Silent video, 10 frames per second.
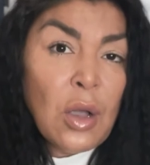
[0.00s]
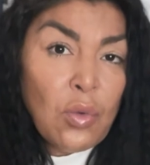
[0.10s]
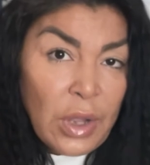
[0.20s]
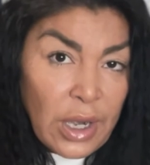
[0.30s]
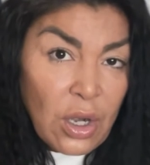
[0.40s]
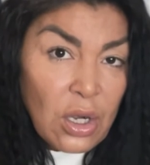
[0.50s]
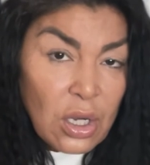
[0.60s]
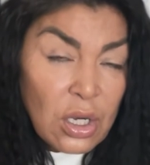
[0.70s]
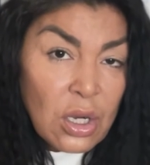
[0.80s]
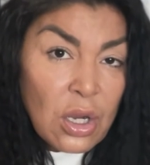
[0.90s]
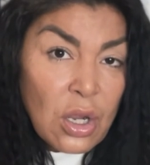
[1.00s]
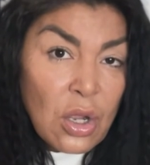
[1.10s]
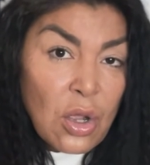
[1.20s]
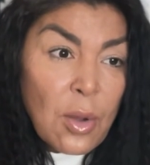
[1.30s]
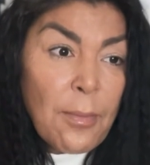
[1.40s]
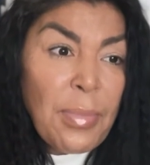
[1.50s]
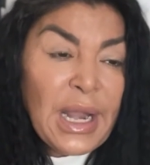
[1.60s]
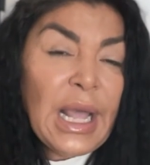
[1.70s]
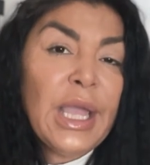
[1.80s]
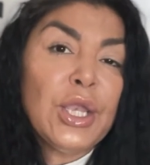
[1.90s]
aware,
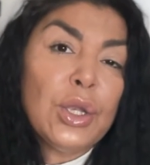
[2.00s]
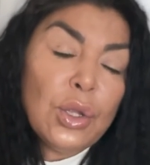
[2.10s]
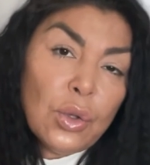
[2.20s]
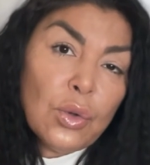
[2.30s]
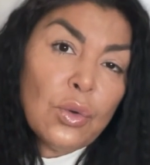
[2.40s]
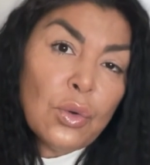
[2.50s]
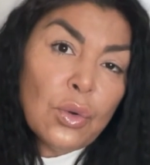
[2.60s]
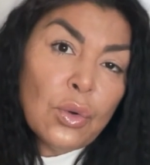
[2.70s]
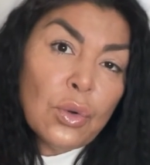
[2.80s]
but I knew